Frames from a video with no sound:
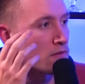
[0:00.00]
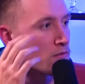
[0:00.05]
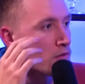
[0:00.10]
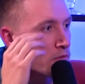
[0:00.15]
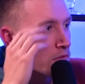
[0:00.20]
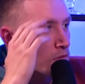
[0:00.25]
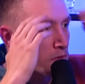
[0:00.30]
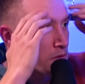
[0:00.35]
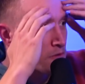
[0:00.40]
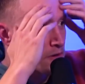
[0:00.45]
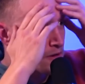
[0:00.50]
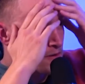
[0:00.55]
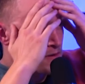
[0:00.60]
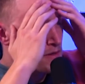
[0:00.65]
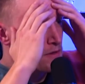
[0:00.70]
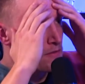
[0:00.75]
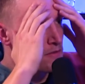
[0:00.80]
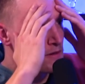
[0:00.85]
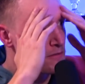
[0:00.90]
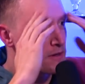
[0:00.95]
What, what do I
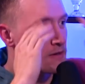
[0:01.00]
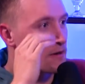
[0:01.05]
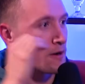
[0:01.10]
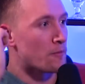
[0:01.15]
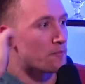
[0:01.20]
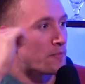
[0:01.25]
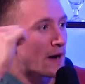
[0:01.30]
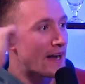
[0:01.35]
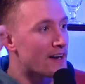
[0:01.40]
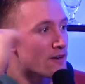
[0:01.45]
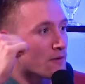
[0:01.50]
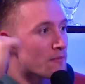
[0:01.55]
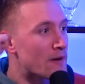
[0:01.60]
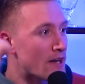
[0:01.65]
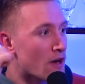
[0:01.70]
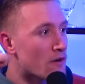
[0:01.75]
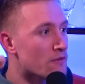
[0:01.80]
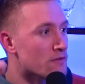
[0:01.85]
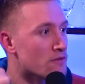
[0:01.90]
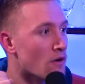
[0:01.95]
do? What do I do? I'm banging on
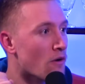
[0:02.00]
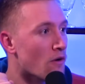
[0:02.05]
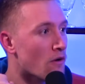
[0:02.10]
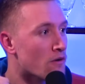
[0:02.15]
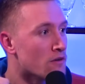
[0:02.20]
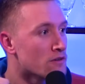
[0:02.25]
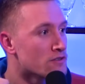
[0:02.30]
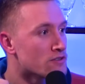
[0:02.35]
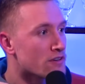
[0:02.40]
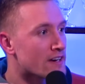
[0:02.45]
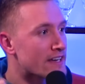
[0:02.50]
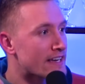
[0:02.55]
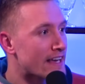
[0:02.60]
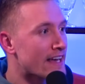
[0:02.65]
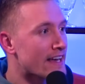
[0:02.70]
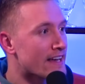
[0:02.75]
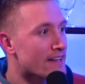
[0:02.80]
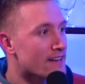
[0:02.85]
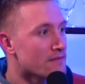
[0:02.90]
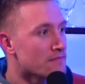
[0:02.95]
my own door trying to
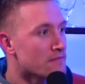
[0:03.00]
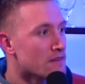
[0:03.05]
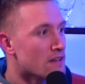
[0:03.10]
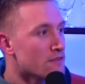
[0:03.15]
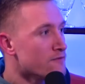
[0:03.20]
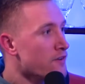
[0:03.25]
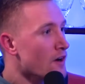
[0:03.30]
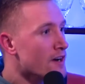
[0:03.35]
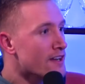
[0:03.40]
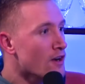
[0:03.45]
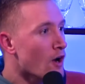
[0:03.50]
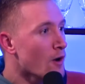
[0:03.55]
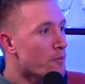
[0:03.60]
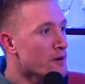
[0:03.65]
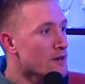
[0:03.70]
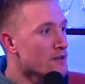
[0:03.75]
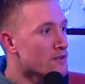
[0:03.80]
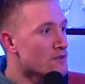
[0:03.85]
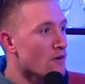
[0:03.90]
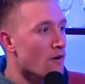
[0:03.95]
get in. Fucking
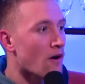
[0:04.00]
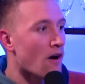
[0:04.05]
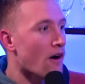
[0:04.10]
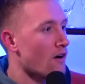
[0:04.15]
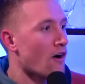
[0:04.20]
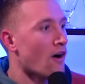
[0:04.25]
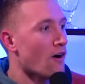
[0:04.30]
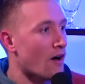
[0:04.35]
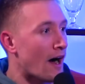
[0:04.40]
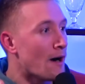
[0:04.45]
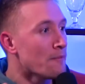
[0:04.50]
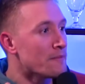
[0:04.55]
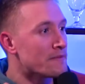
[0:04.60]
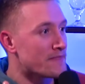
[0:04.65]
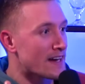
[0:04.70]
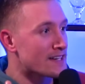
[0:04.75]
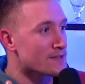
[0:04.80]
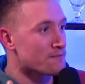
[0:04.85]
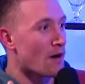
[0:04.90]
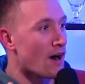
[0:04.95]
open the door. Oh, I'm
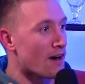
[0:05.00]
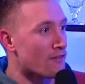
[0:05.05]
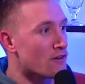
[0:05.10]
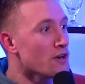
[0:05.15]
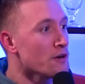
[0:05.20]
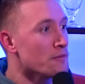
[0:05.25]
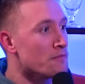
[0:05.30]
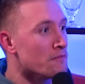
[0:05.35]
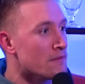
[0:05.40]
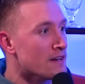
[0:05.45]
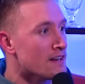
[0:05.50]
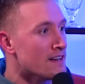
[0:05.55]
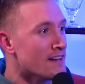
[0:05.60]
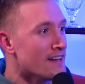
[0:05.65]
that's my room.